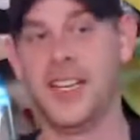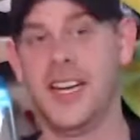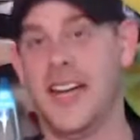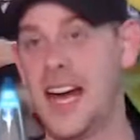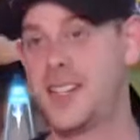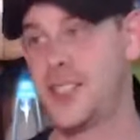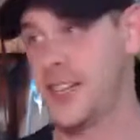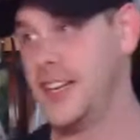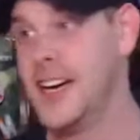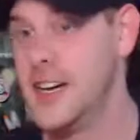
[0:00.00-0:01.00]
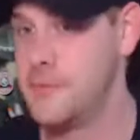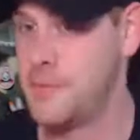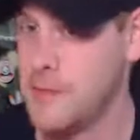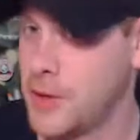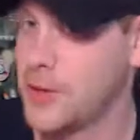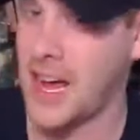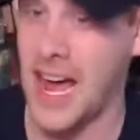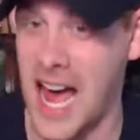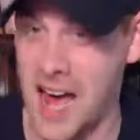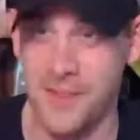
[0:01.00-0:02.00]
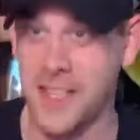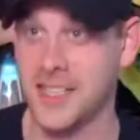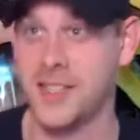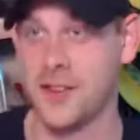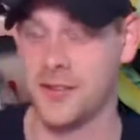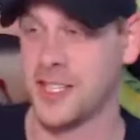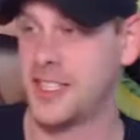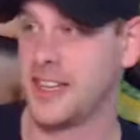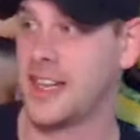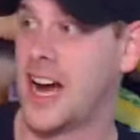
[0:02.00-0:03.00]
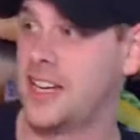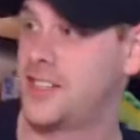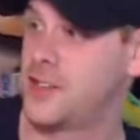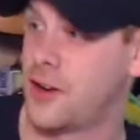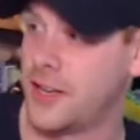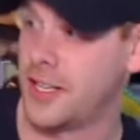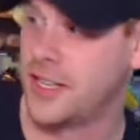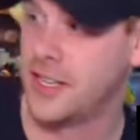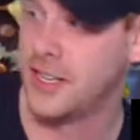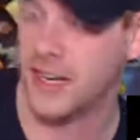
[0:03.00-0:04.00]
And actually, people that have kids are the reason that I started.